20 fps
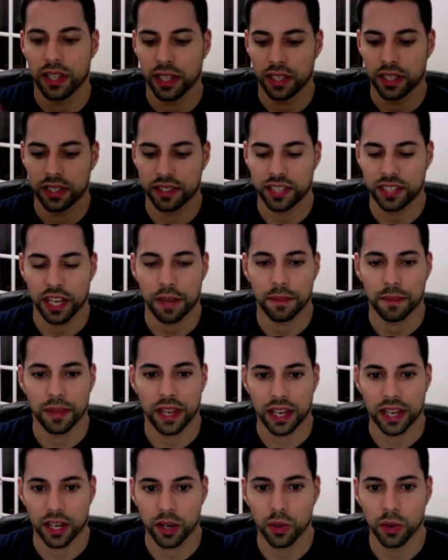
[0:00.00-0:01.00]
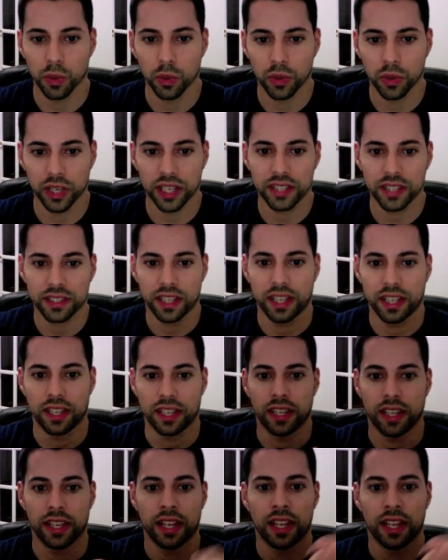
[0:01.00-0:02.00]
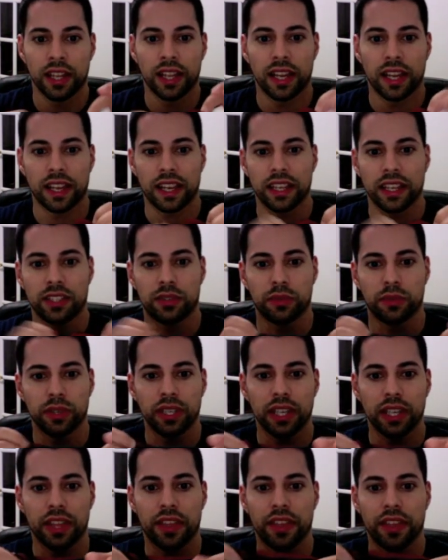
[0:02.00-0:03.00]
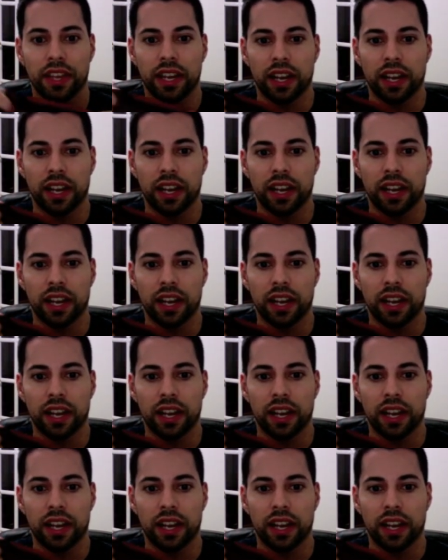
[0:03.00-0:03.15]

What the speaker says: same like coolness, and like it's really thin.